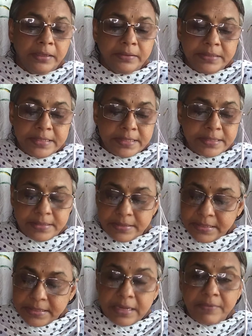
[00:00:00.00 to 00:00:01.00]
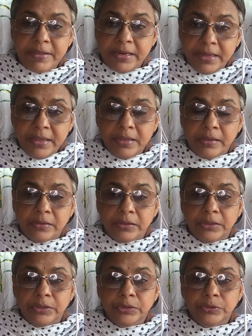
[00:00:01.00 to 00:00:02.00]
These are very
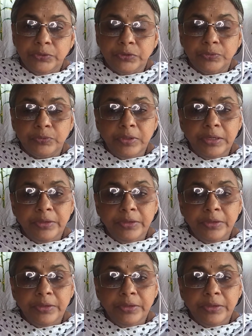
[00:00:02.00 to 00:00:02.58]
useful.